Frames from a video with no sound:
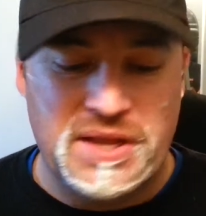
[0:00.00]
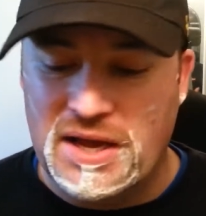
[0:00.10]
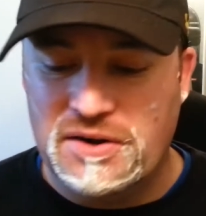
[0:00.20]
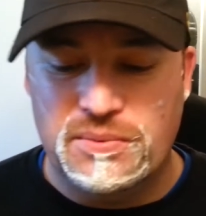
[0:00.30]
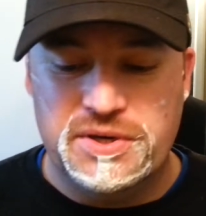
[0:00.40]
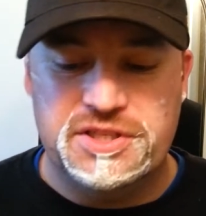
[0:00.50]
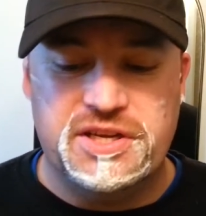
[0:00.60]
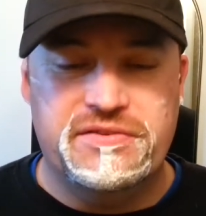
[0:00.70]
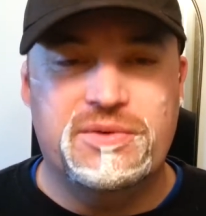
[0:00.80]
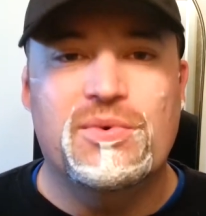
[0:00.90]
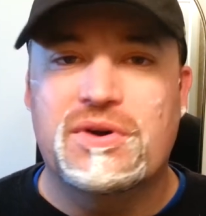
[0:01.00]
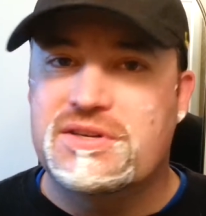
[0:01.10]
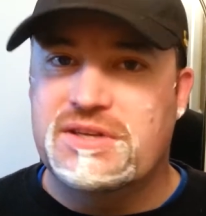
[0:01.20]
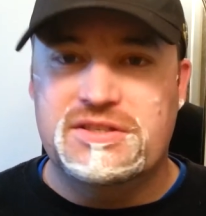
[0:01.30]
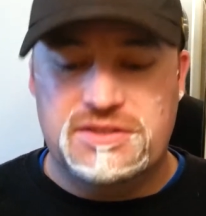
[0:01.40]
I don't want to shave anymore
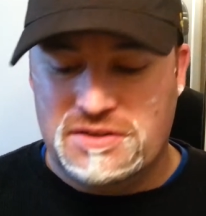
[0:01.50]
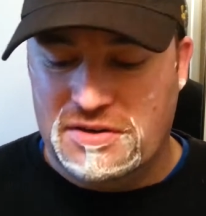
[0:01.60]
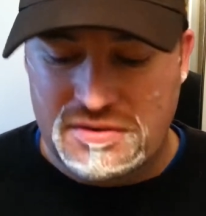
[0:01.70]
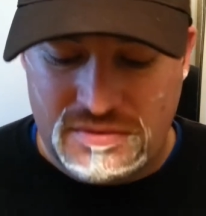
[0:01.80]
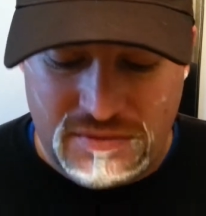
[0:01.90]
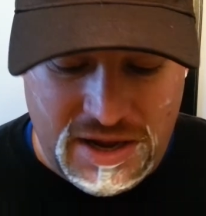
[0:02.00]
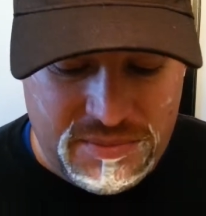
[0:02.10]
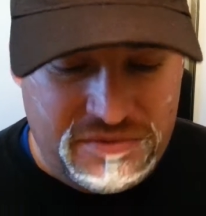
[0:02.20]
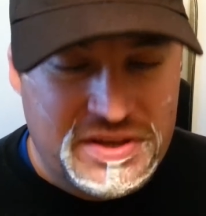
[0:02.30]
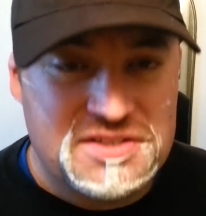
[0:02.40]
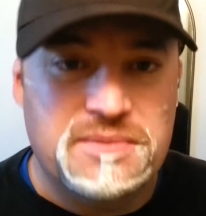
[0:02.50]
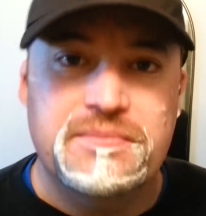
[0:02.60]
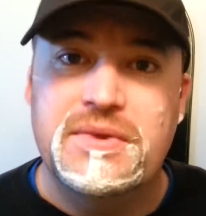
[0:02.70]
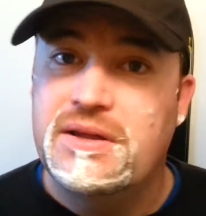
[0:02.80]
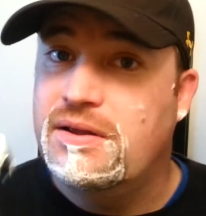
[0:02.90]
because I'm just going to rack my face
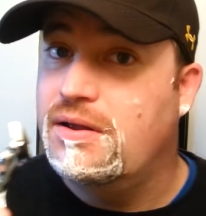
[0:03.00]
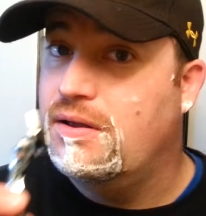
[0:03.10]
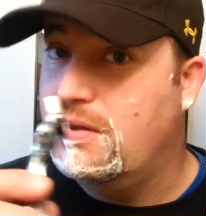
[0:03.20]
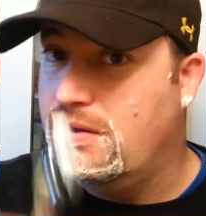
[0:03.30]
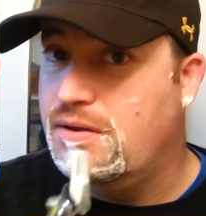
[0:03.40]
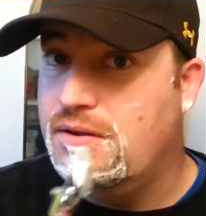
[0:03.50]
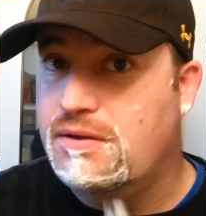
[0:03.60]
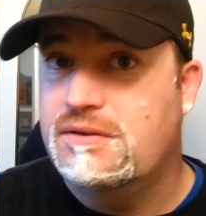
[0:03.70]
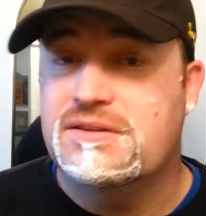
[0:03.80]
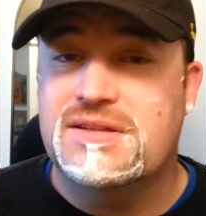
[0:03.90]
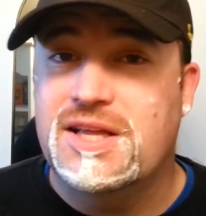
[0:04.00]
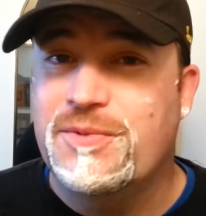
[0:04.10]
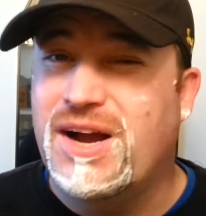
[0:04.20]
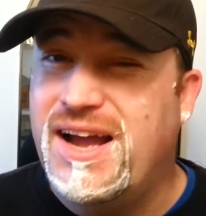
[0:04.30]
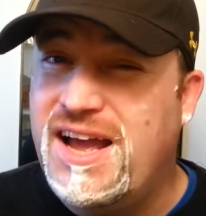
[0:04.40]
up.
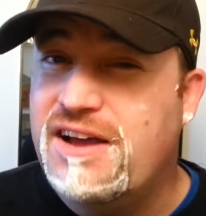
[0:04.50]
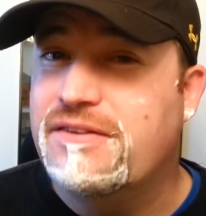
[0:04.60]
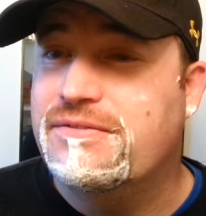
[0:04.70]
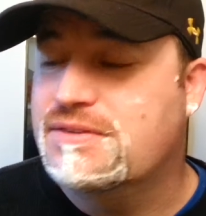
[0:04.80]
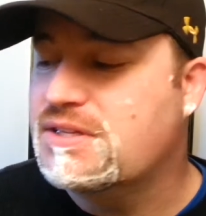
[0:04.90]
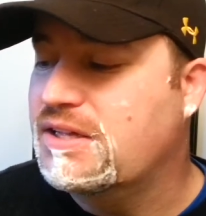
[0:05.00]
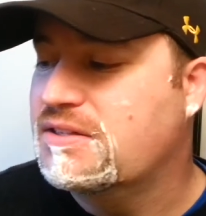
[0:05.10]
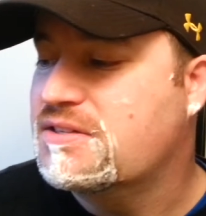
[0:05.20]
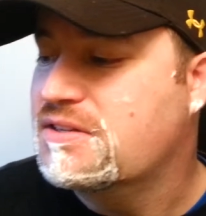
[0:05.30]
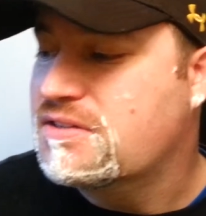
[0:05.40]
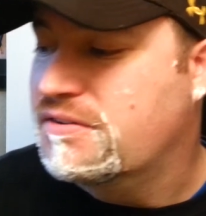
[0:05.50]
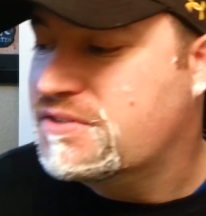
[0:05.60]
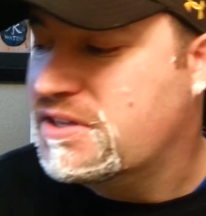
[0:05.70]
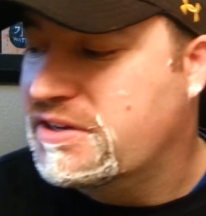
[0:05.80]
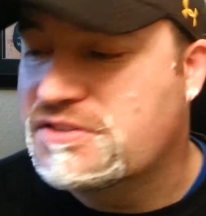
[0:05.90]
Disclaimer, I have slightly sensitive
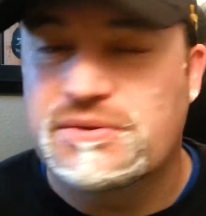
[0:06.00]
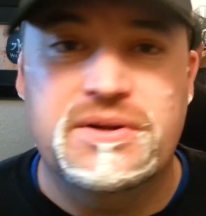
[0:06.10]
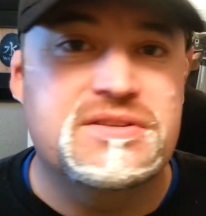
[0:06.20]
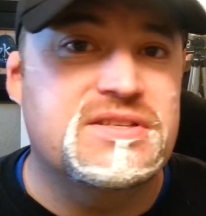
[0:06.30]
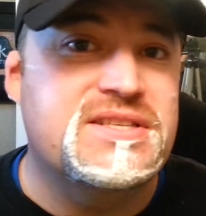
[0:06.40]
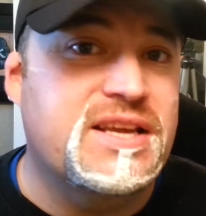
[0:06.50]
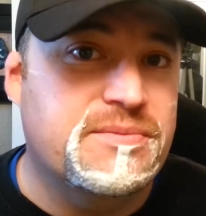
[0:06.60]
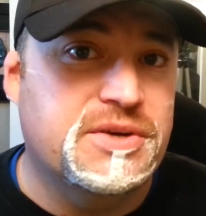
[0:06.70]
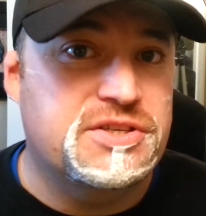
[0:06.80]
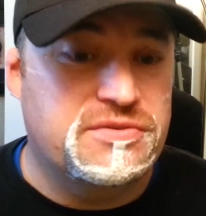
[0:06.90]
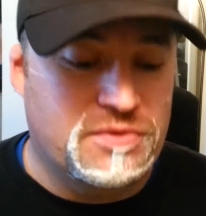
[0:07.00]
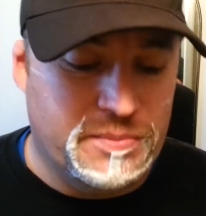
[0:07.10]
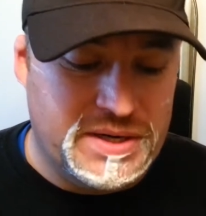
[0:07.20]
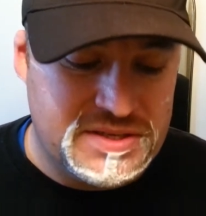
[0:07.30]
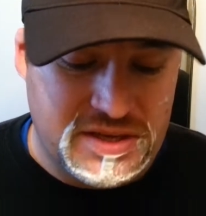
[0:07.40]
skin, so it doesn't take much for
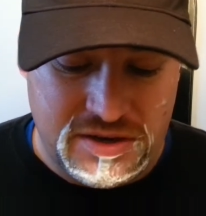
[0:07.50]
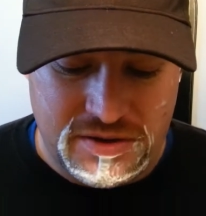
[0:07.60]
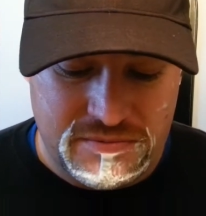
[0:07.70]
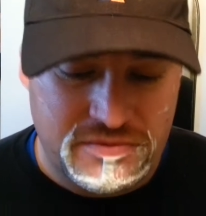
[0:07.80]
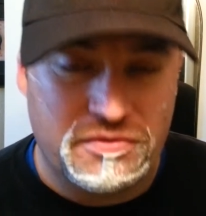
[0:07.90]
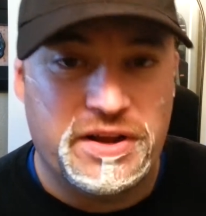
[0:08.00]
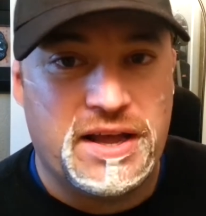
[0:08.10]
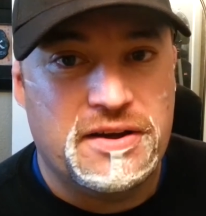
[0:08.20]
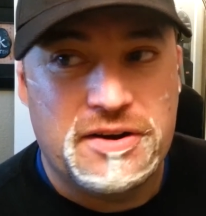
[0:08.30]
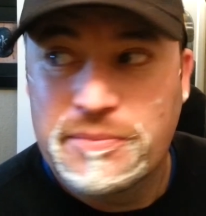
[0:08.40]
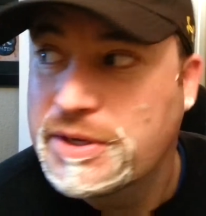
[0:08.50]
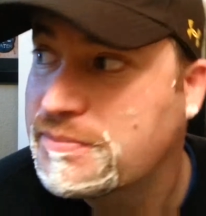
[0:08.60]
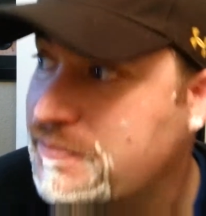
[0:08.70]
my skin to freak out on me.